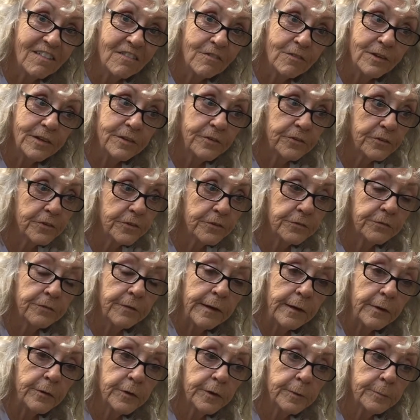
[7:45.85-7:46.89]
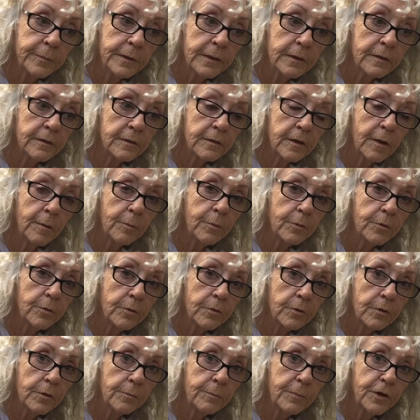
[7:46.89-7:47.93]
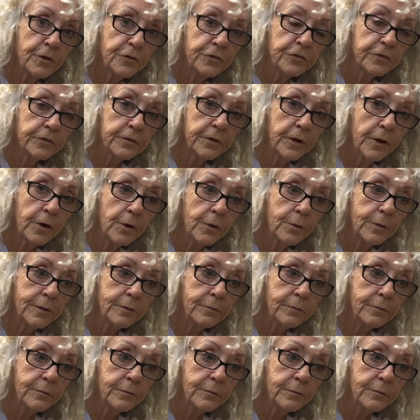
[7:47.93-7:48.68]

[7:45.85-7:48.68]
We just found him a couple of months ago,